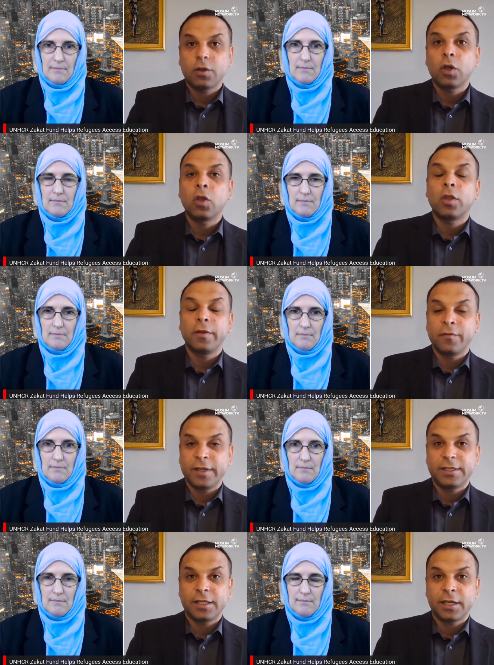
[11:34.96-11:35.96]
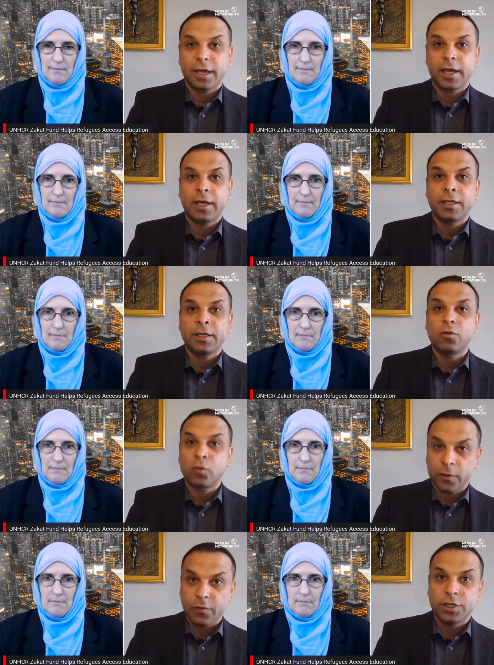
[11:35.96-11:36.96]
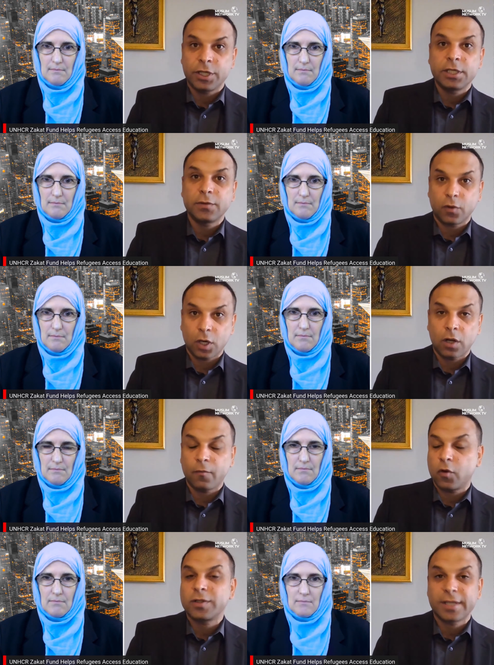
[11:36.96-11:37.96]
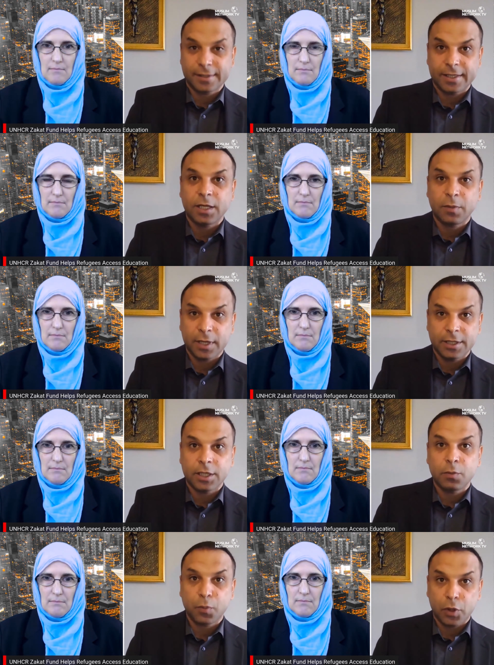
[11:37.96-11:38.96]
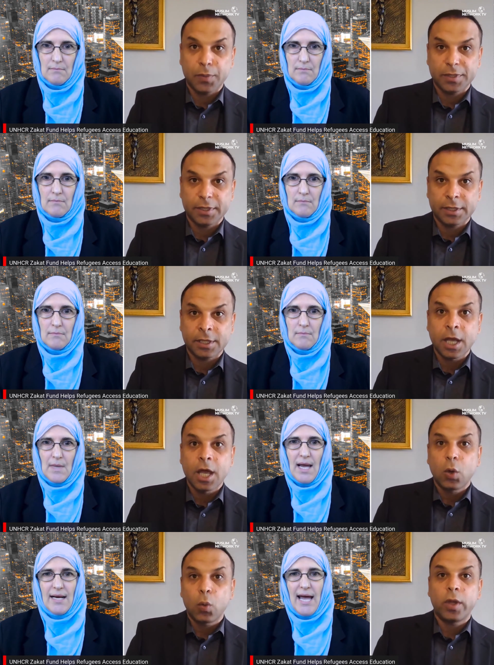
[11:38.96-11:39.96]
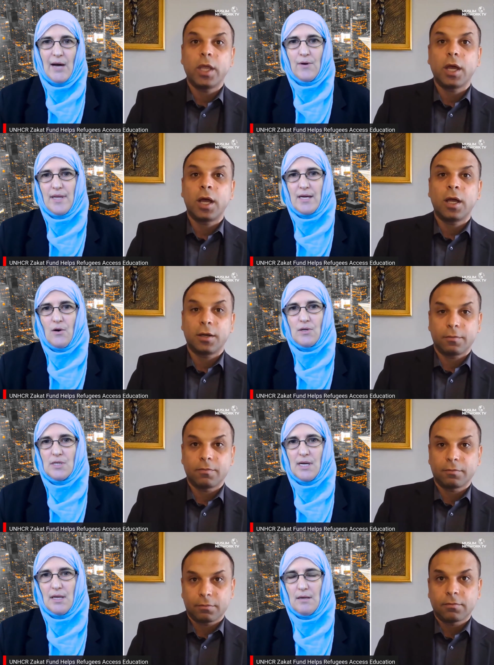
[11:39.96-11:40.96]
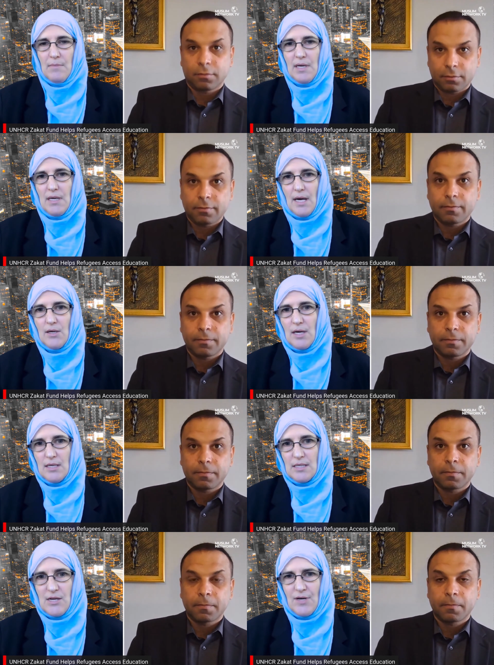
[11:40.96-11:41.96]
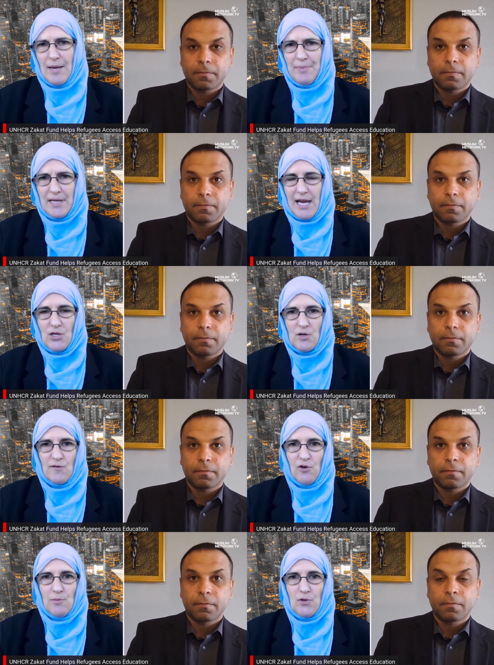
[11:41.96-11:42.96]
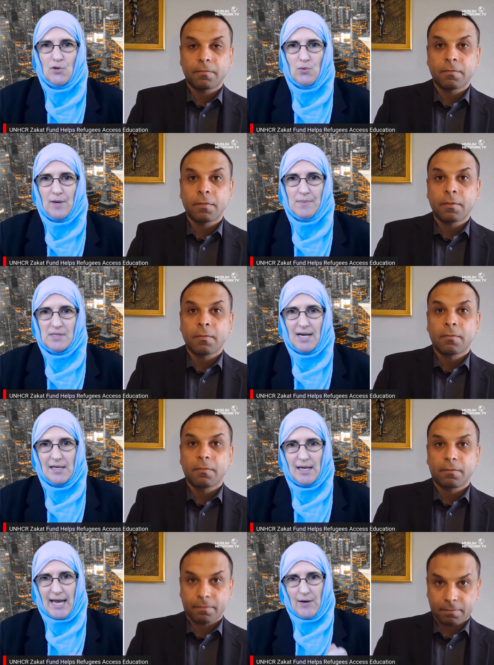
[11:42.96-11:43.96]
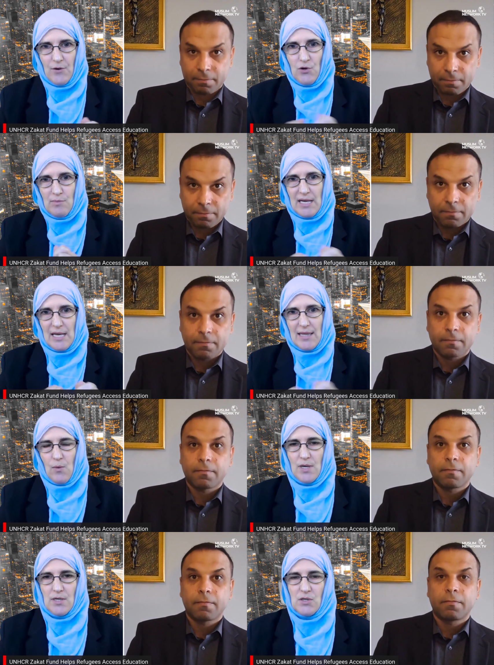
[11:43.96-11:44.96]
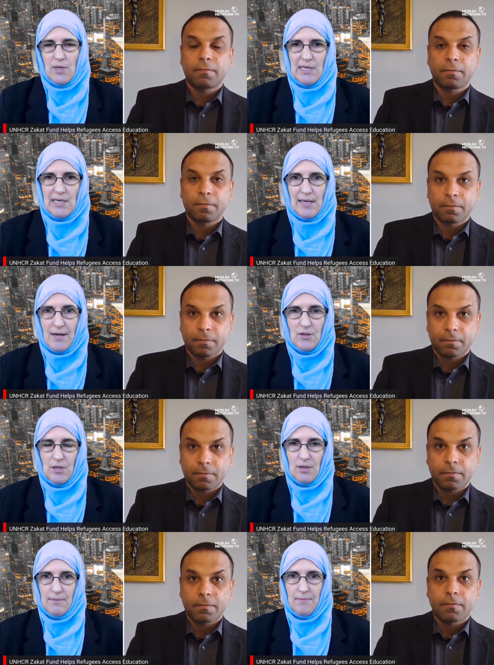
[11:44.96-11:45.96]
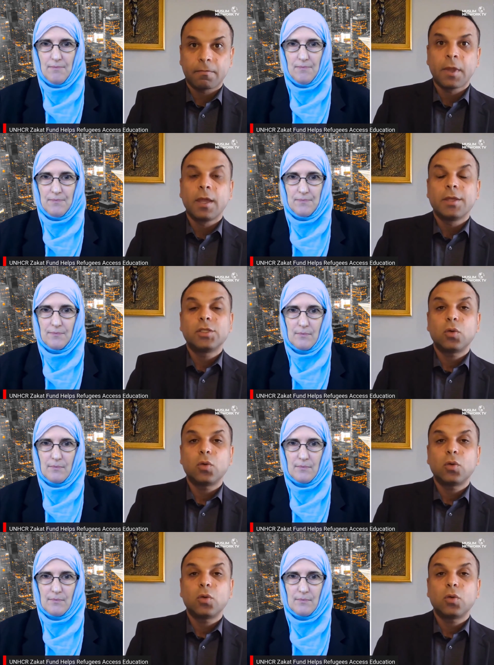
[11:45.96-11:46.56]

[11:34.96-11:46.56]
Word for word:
Speaker 1: lo- investing in refugees for for sustainability purposes. And we how are,
Speaker 2: you get the money? Are, is there an application form on your website? Like, how are you making that one to one connection?
Speaker 1: So